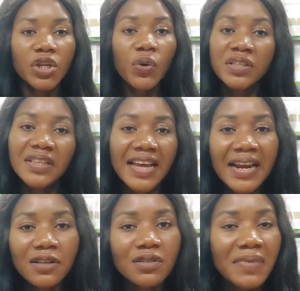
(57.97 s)
you want to learn
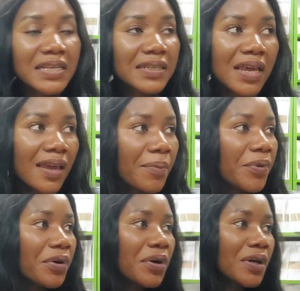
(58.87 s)
how to make skincare
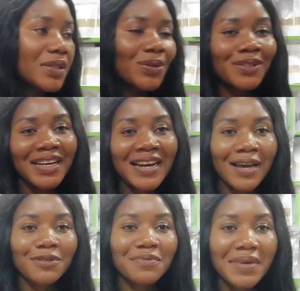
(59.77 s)
products, you want to learn
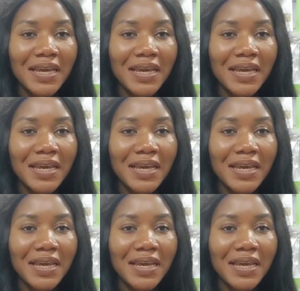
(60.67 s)
how to